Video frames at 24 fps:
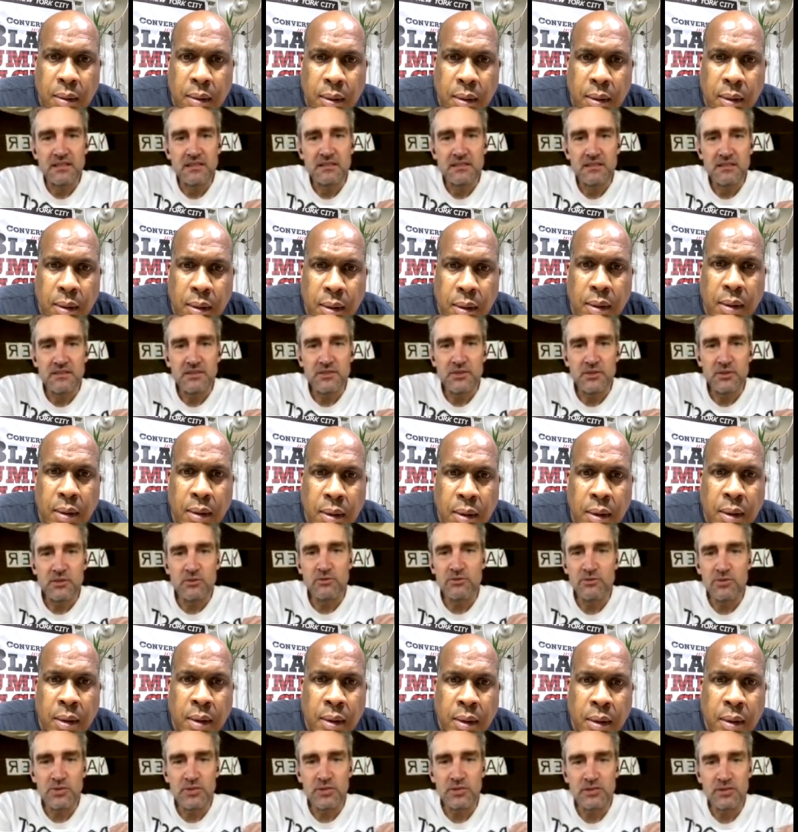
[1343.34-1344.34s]
Speaker 1: new
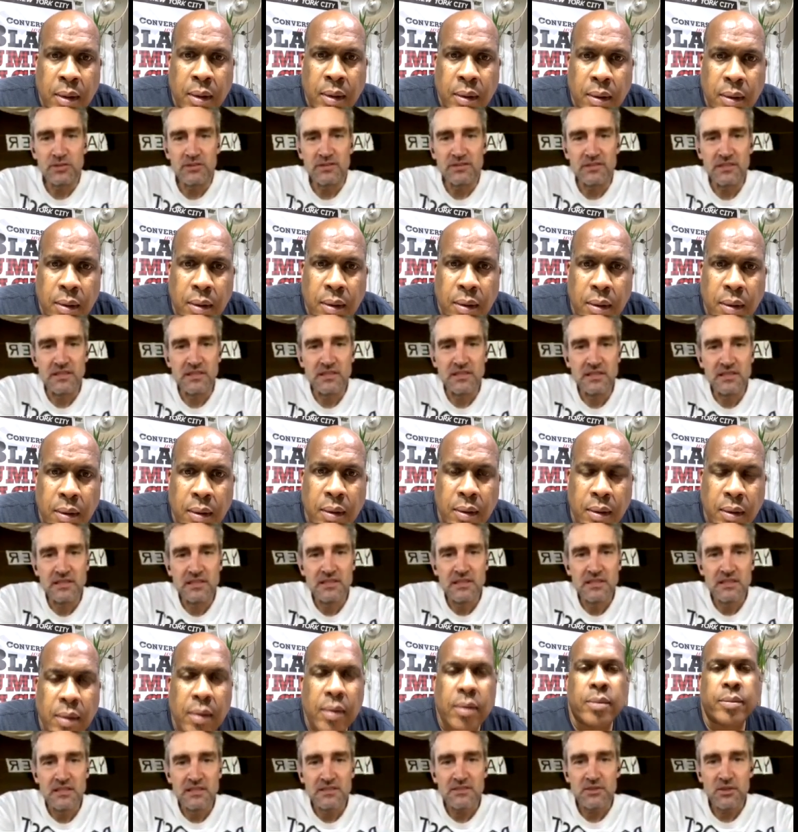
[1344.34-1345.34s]
versions.
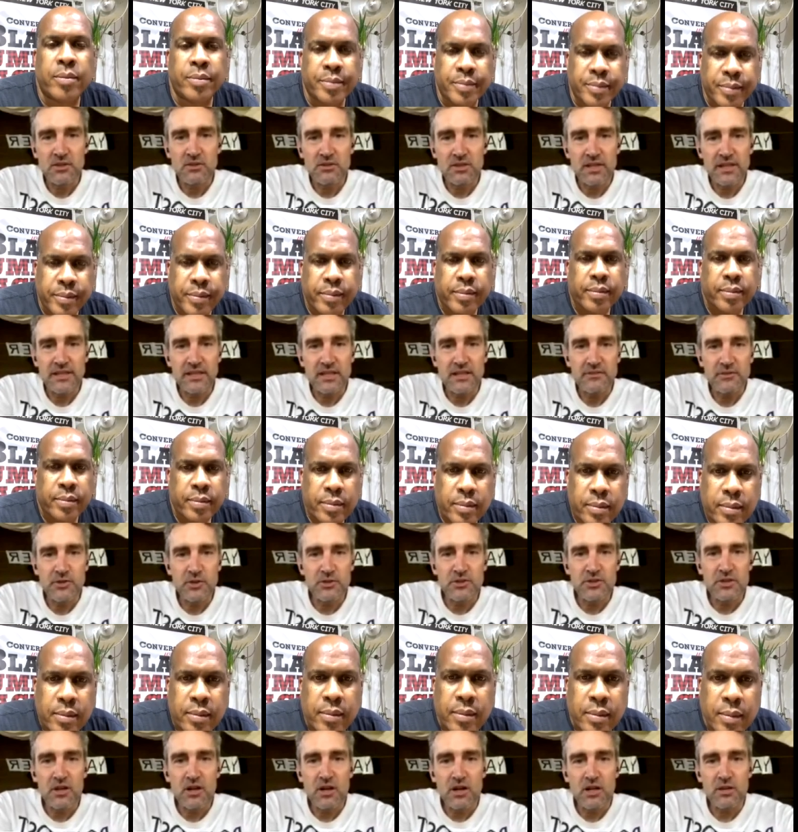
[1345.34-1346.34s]
So like kind of using the
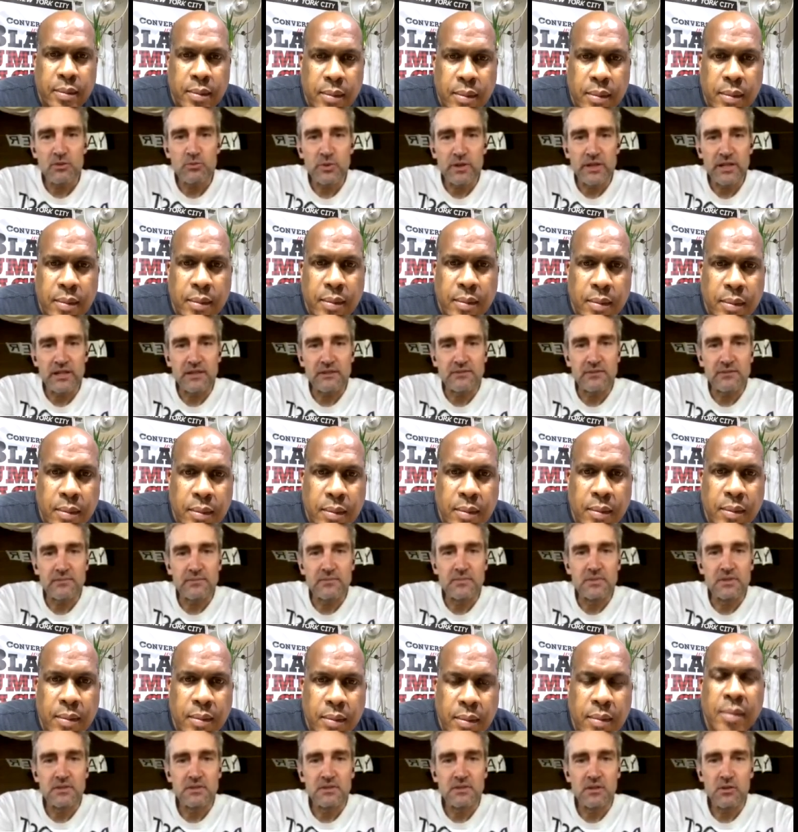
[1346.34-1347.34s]
hardware from
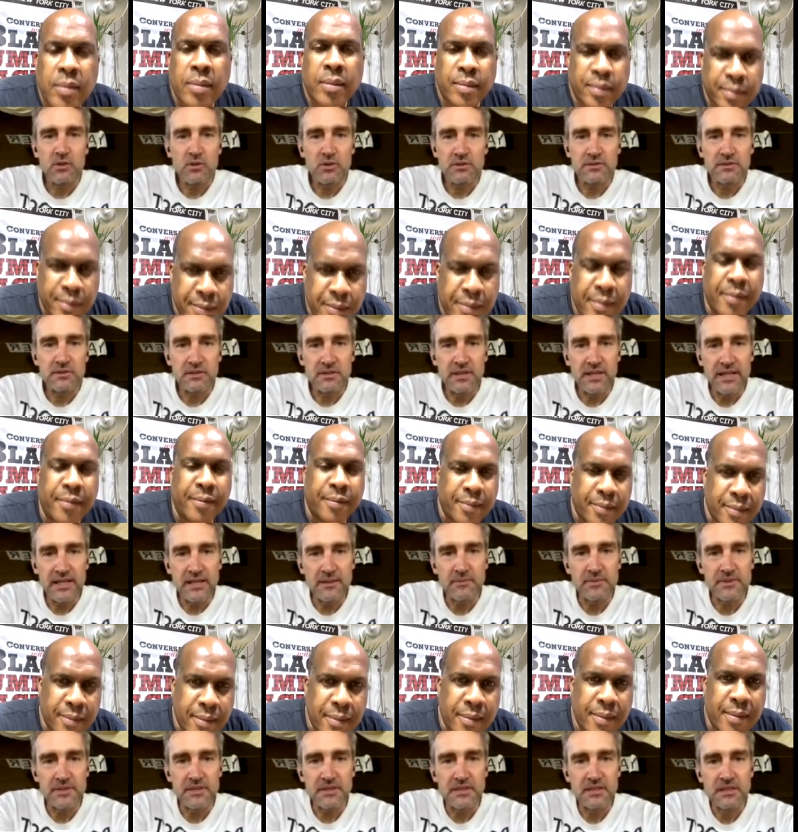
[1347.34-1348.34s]
old lamps.
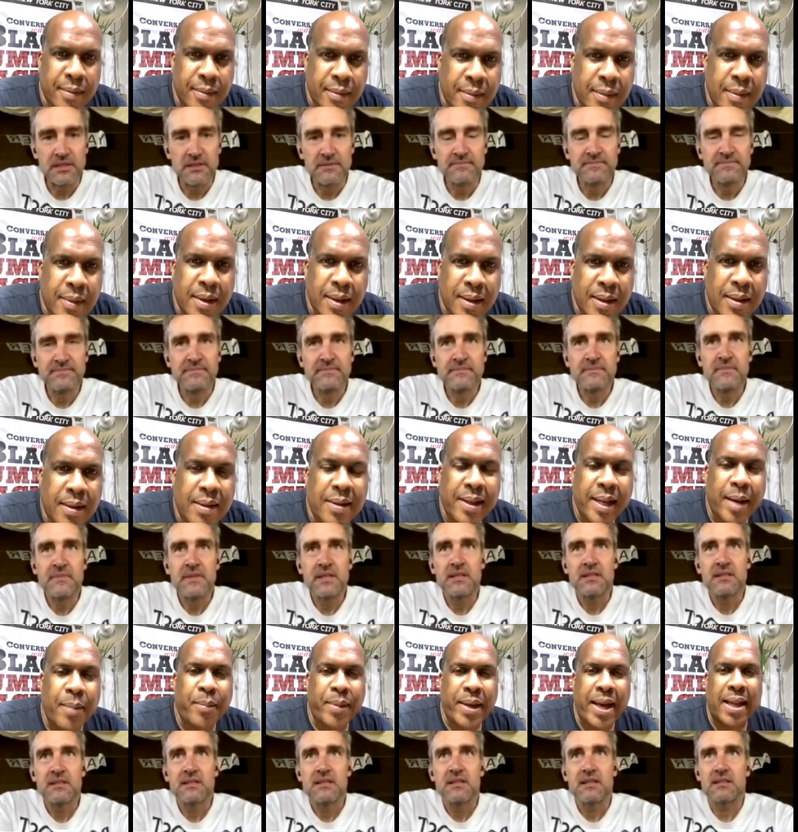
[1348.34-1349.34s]
Speaker 2: Yep.
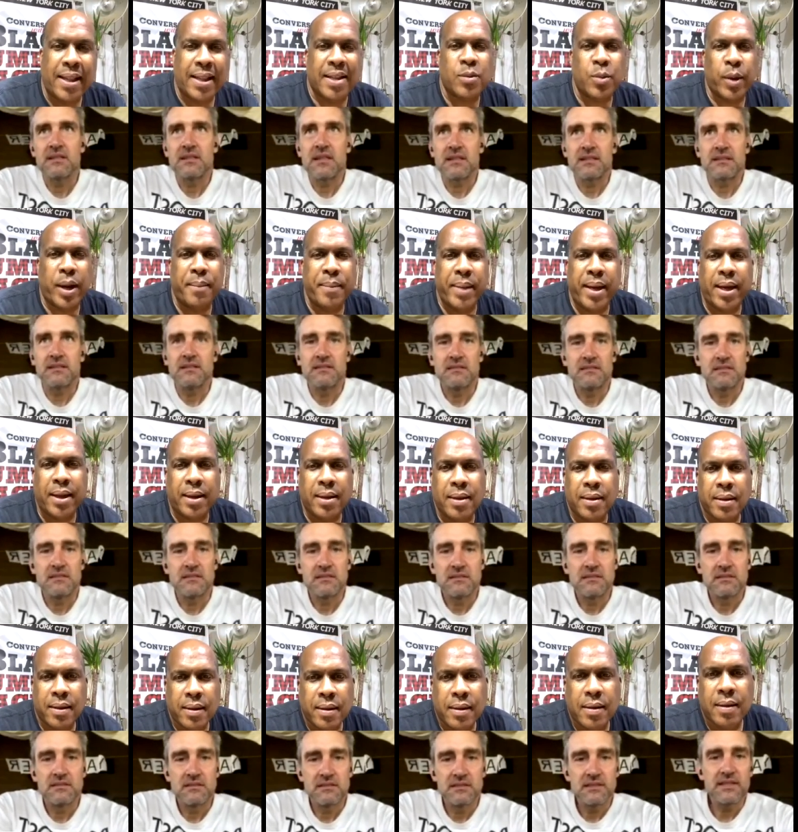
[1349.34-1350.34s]
Yeah, that's like, what I meant.
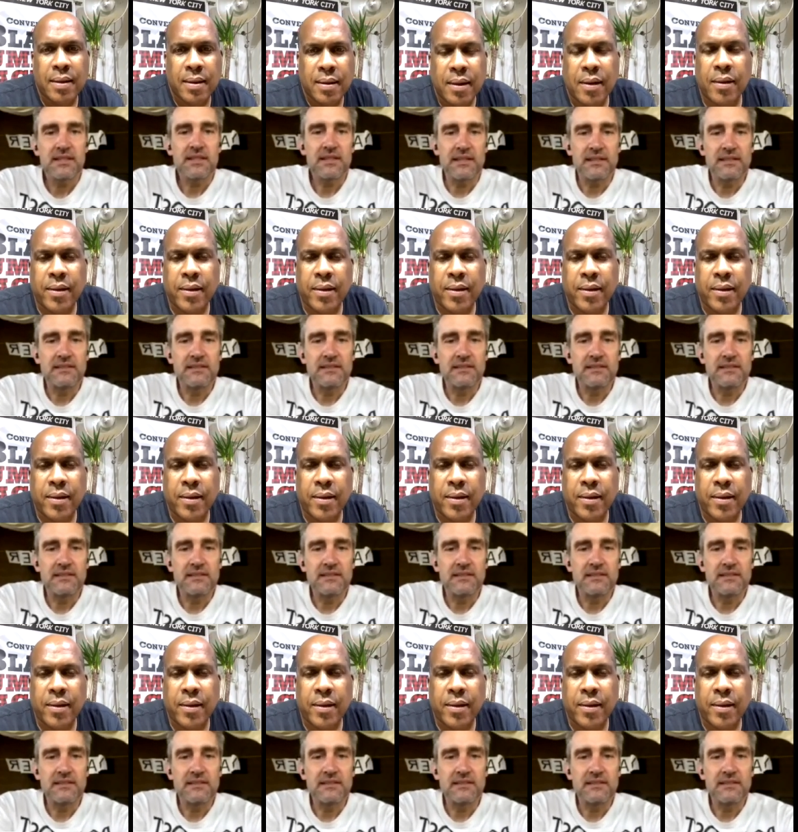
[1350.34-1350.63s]
Speaker 1: Yeah. Okay.